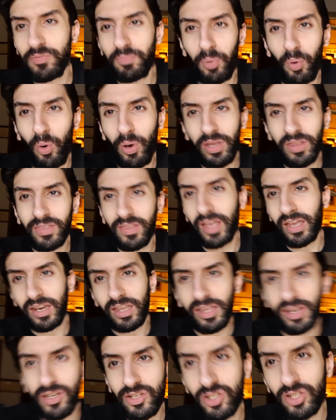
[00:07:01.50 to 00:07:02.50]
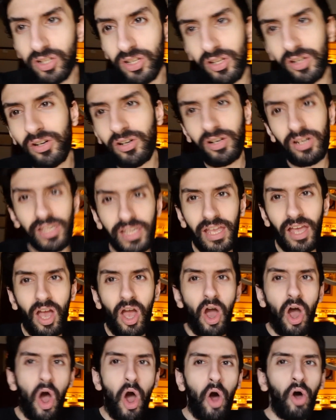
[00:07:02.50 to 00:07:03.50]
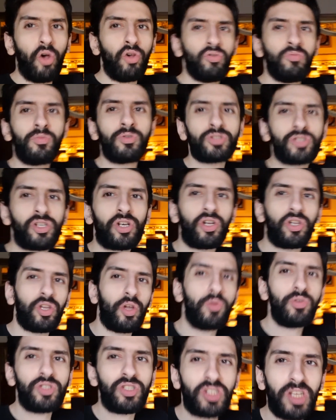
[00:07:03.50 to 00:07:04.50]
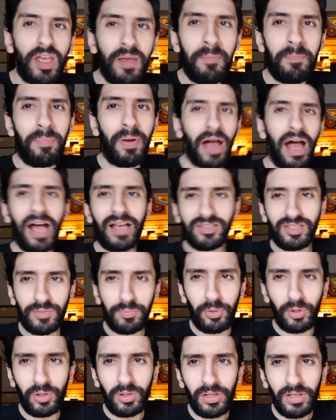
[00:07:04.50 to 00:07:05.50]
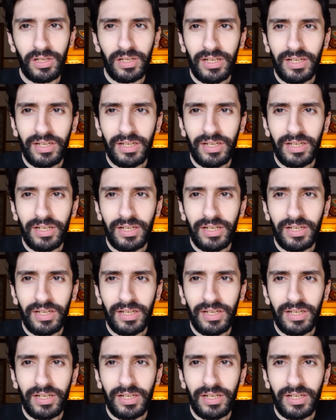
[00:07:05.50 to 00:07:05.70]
point that it is literally almost close to impossible